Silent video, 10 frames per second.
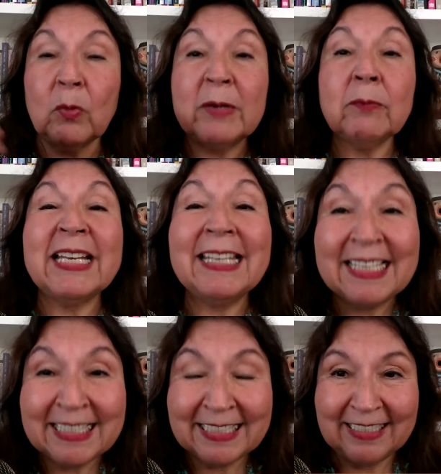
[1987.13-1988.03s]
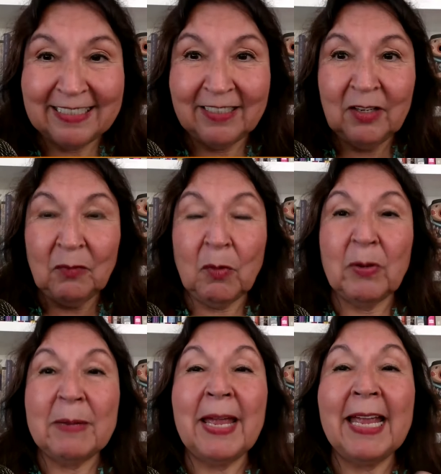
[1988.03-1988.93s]
when we listen, when
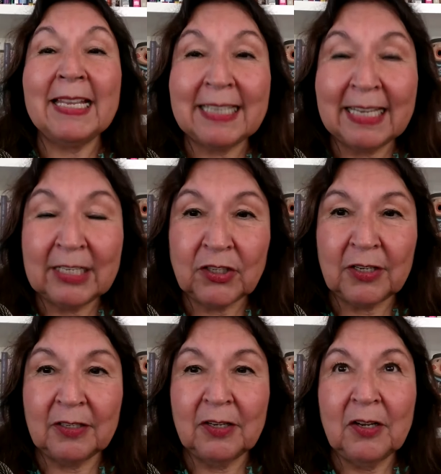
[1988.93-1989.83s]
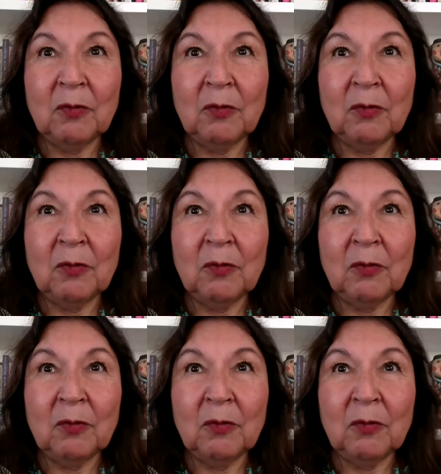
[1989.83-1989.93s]
we pay attention,